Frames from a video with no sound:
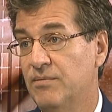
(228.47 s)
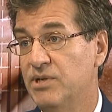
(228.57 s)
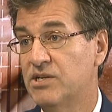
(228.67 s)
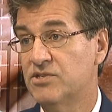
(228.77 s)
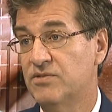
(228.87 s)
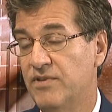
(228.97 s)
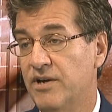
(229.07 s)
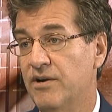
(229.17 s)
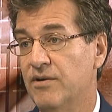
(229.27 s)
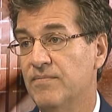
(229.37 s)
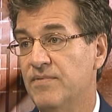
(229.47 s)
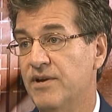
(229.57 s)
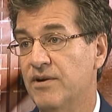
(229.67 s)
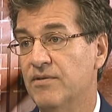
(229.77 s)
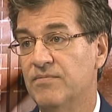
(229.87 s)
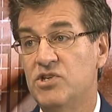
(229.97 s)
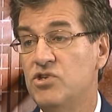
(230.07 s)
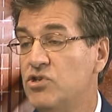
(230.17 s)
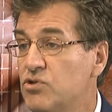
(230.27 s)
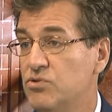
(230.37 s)
because of their
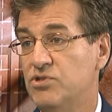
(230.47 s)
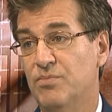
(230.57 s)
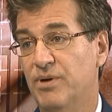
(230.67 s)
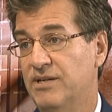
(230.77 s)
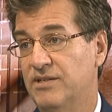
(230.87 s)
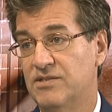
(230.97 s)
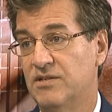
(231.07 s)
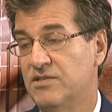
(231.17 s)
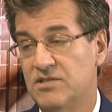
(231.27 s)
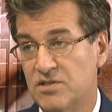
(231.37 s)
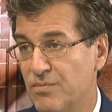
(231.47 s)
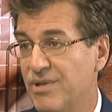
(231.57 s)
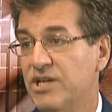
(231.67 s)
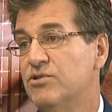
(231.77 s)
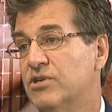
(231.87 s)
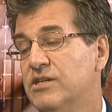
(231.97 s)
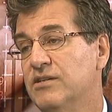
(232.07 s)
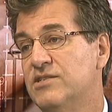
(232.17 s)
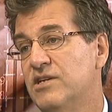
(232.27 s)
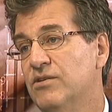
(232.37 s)
huge dependence. It's a major
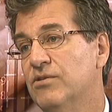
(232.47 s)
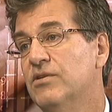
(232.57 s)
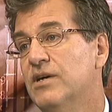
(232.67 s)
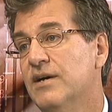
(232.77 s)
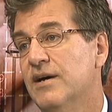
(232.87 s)
Achilles heel.